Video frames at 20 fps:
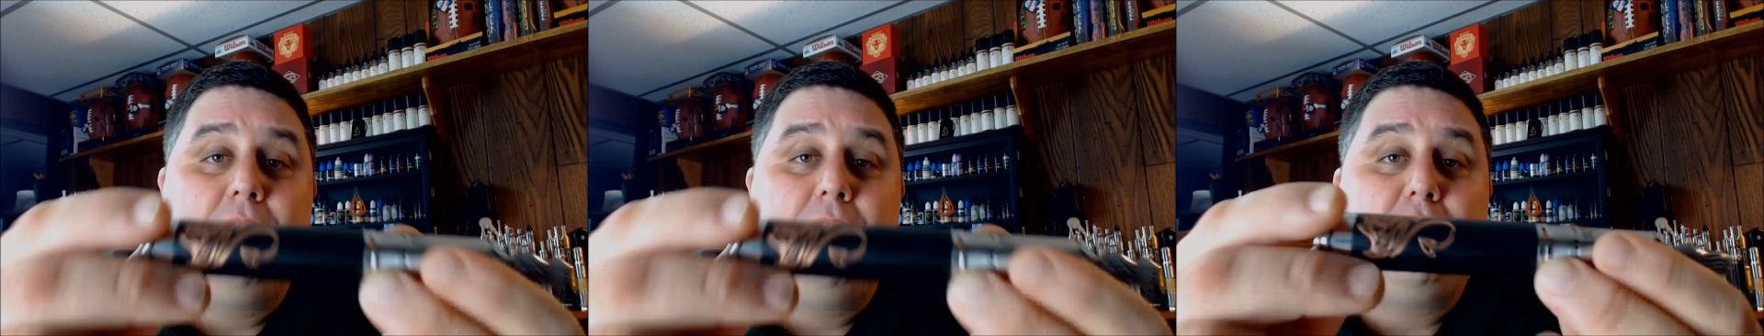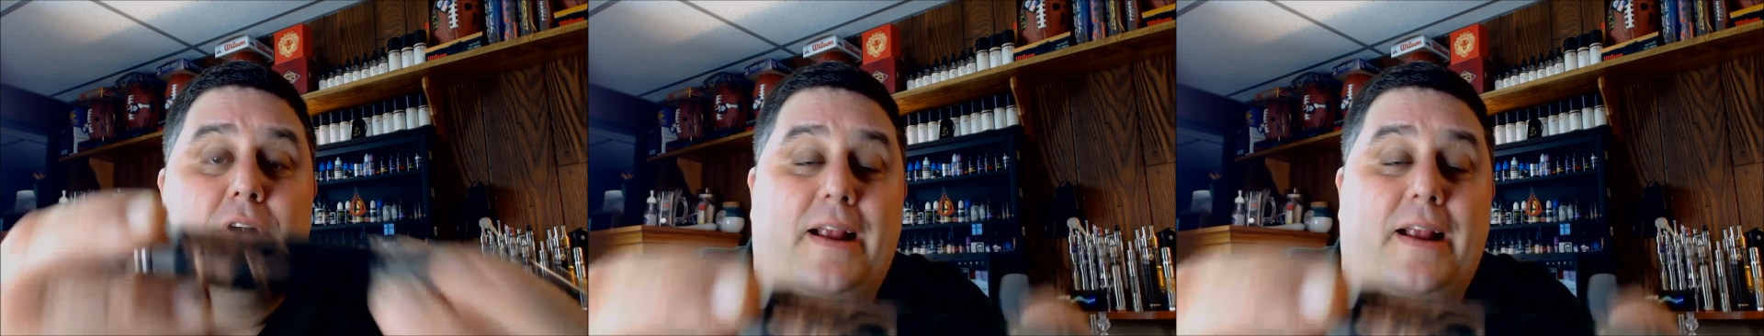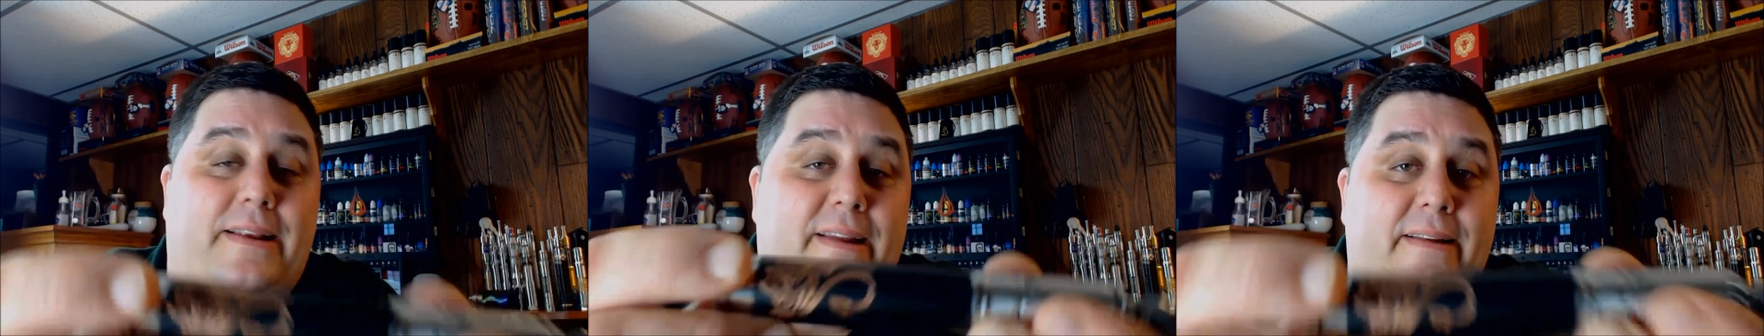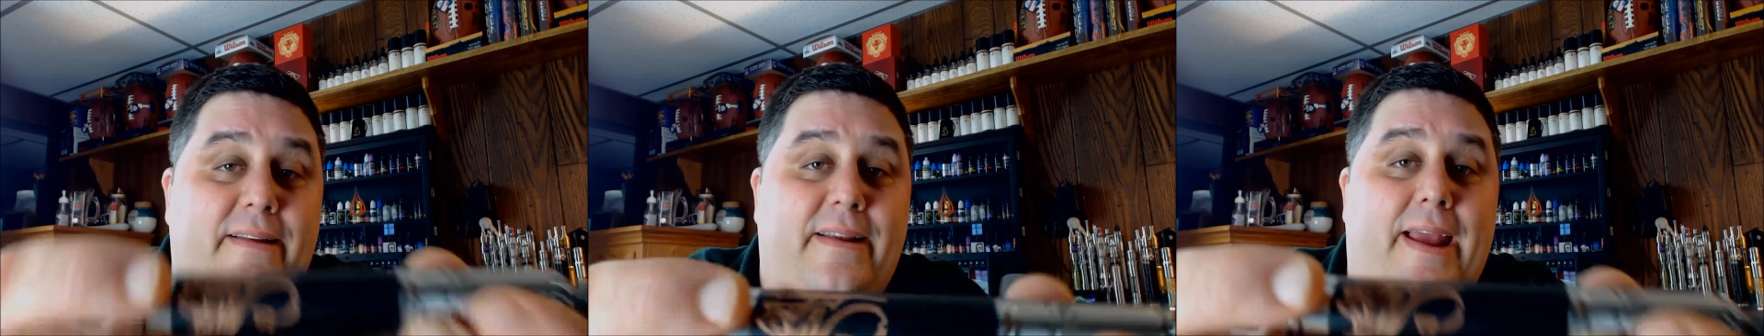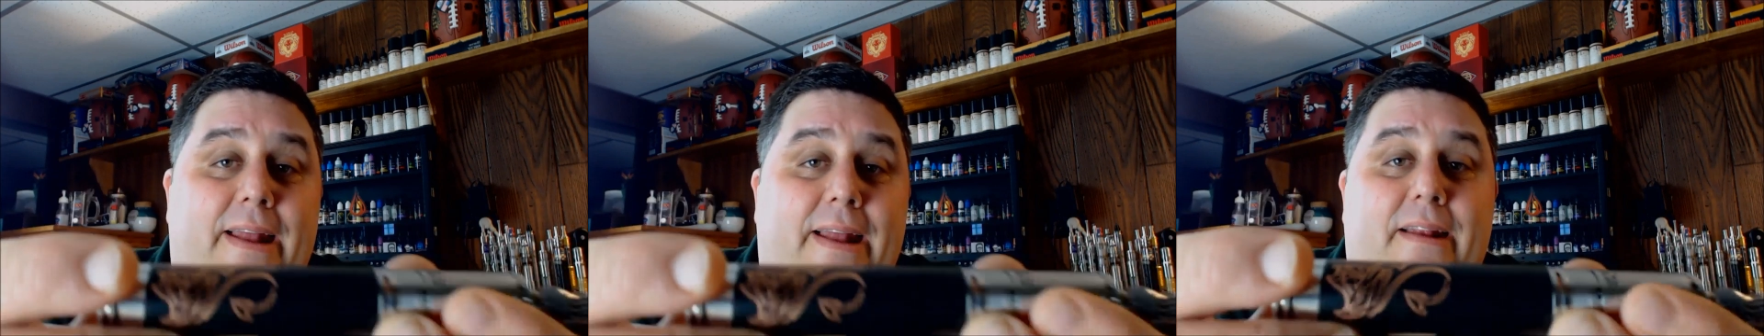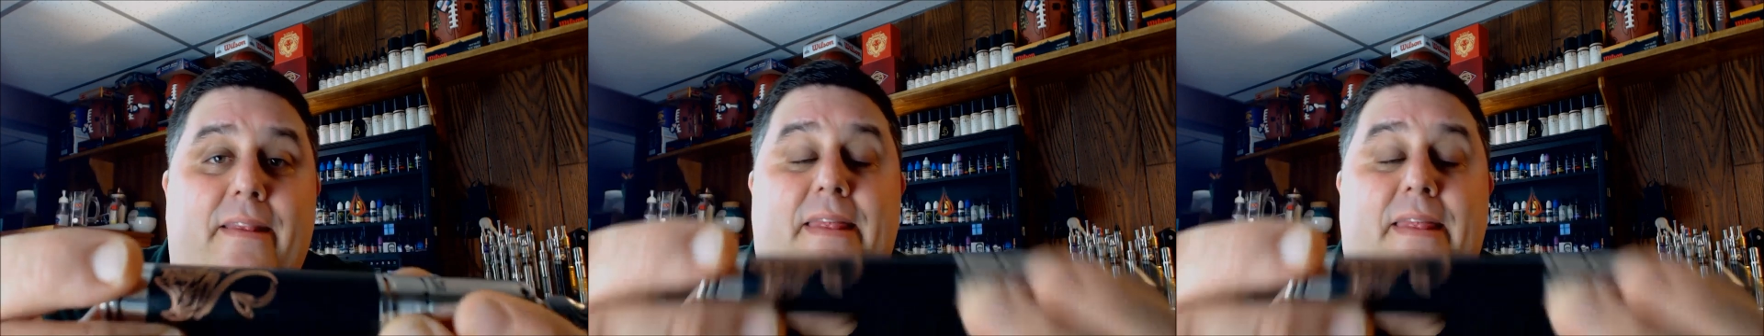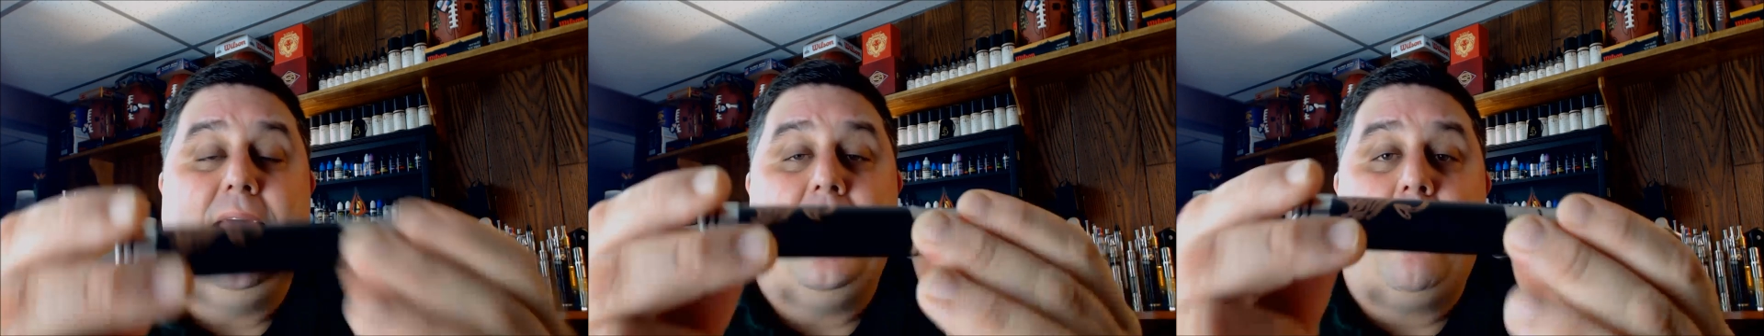after I did
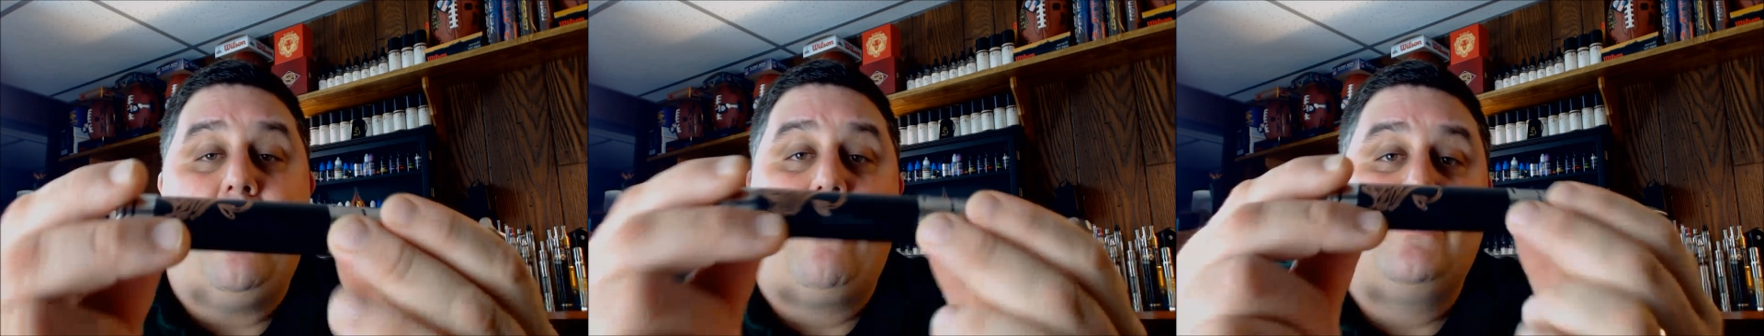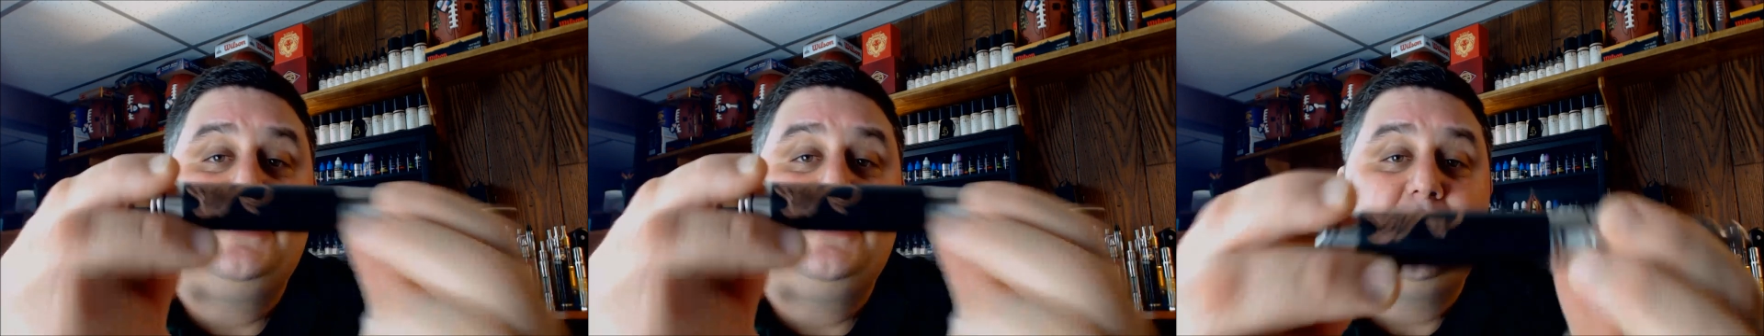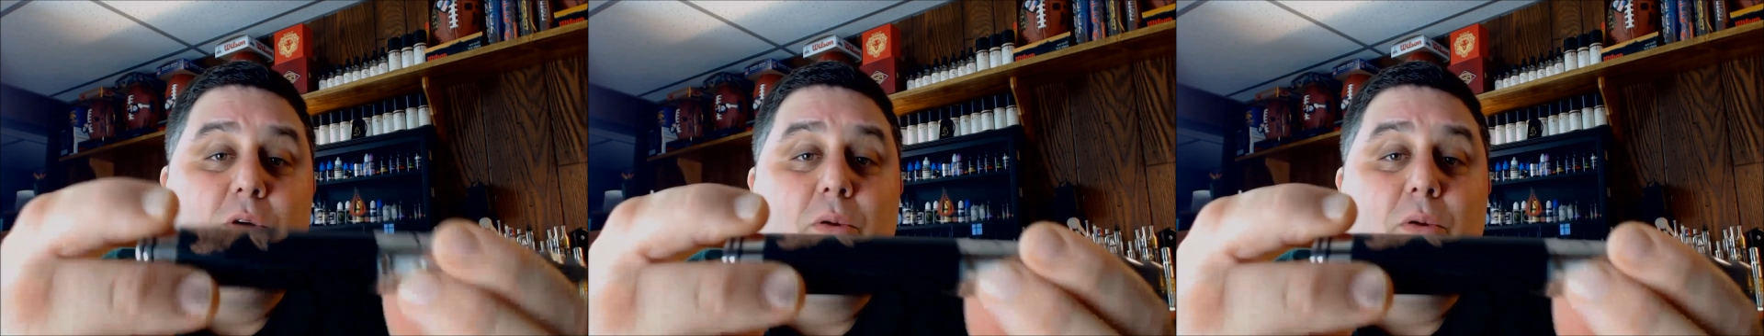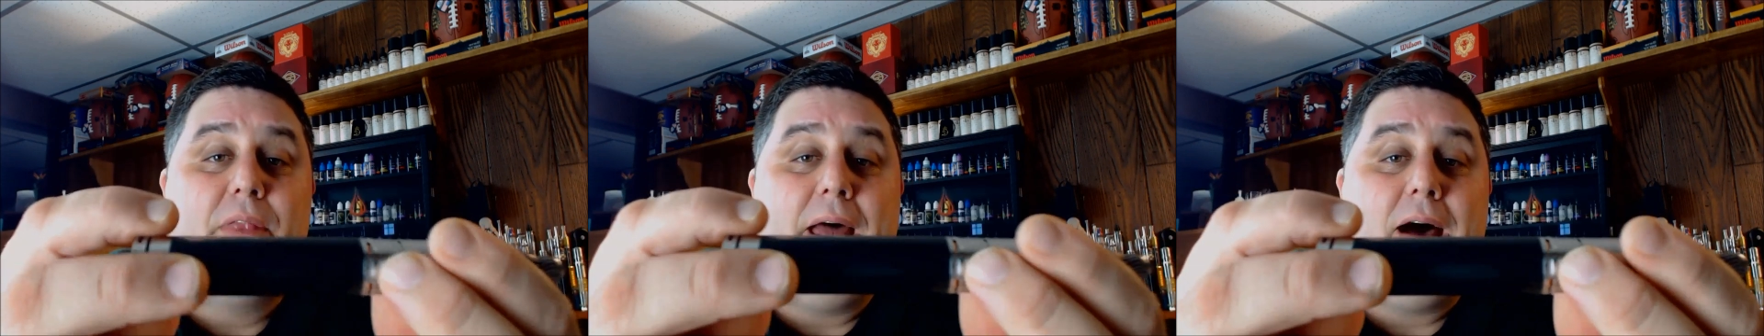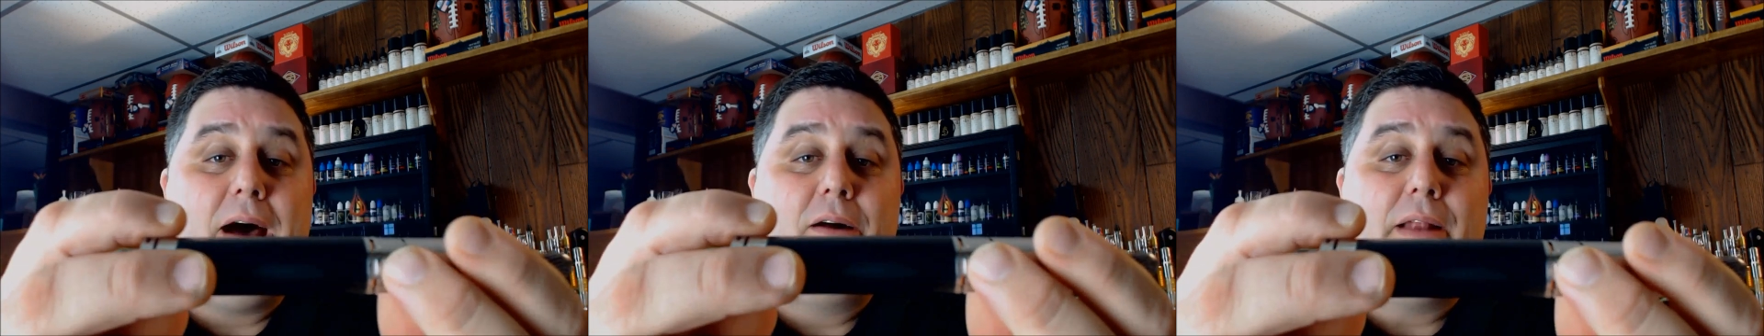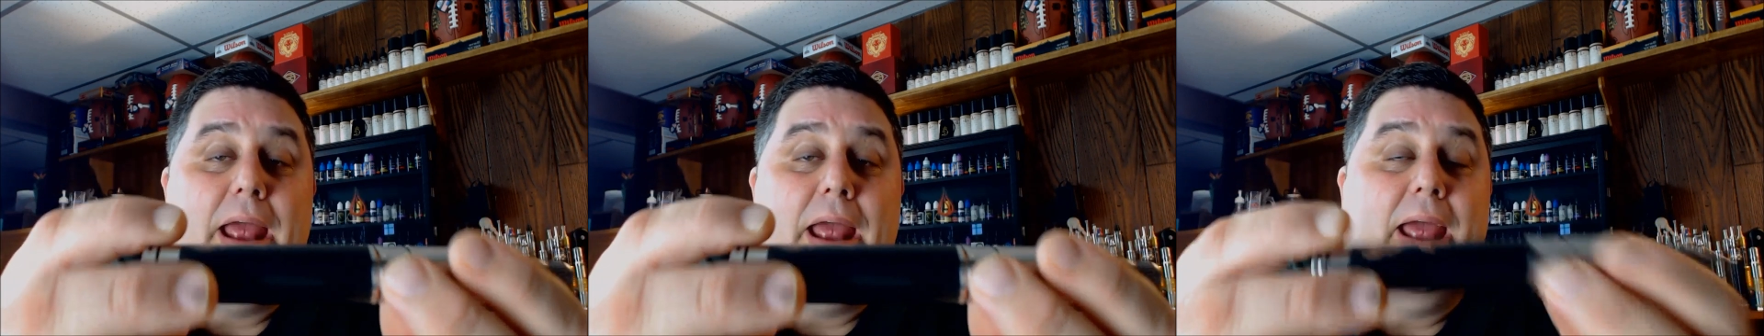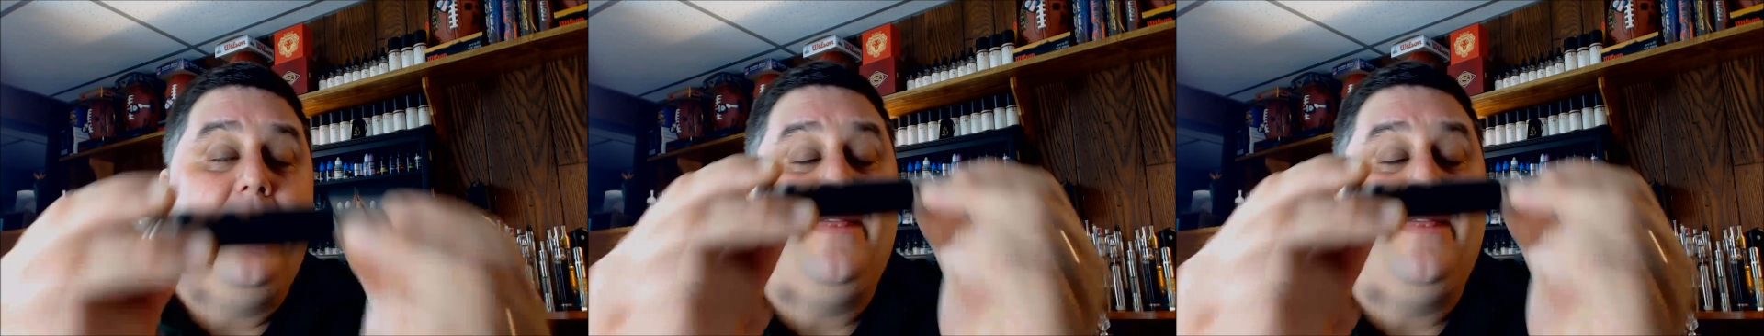get it, they are sold
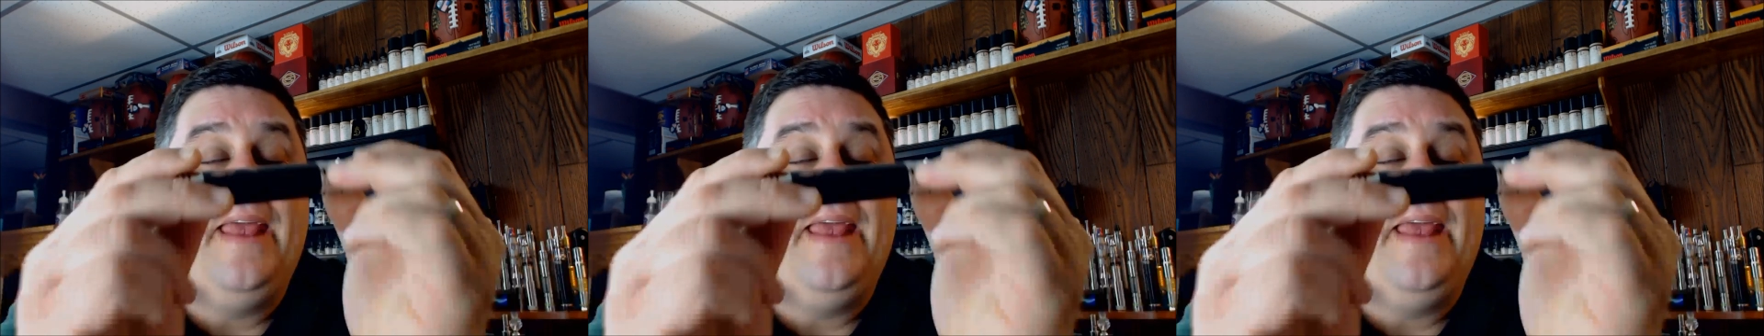out